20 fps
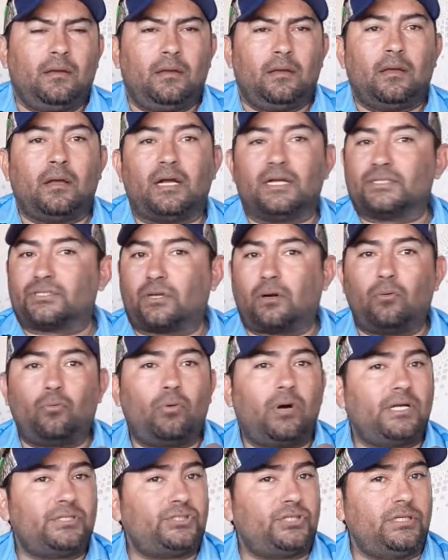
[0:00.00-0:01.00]
I start
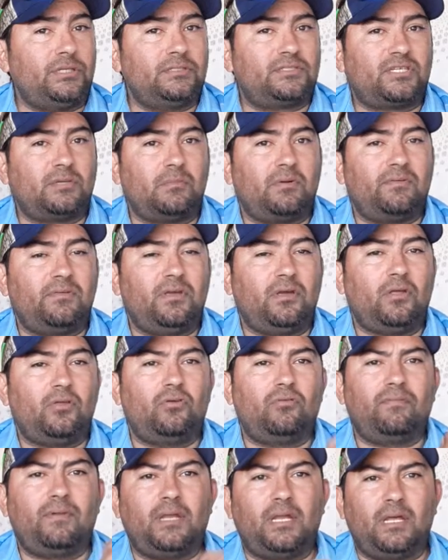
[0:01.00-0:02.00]
watching some of the other
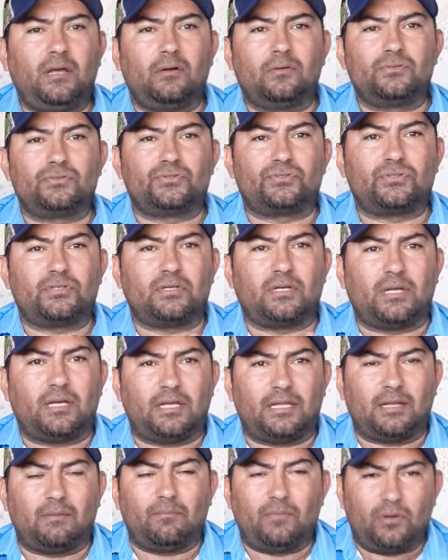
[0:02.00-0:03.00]
videos,
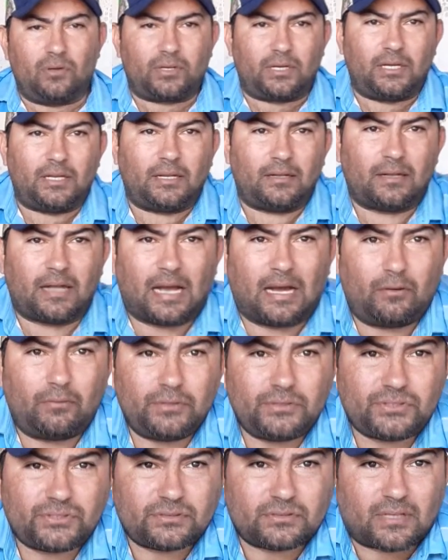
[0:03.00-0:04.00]
and I'm looking at how
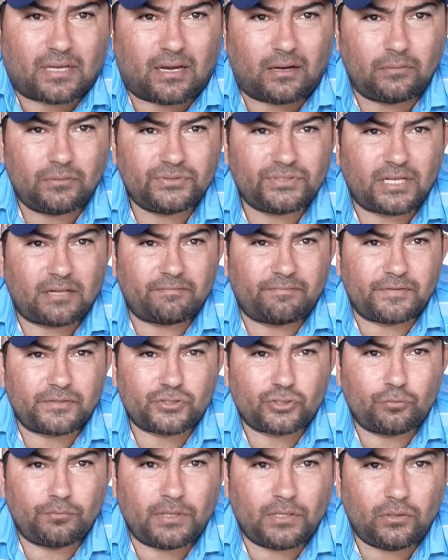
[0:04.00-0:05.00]
is that
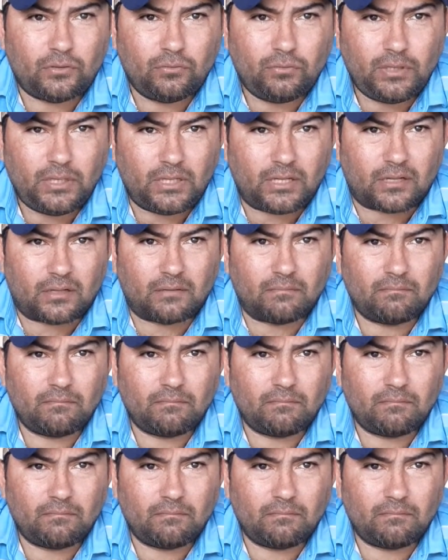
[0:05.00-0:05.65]
fisherman doing it?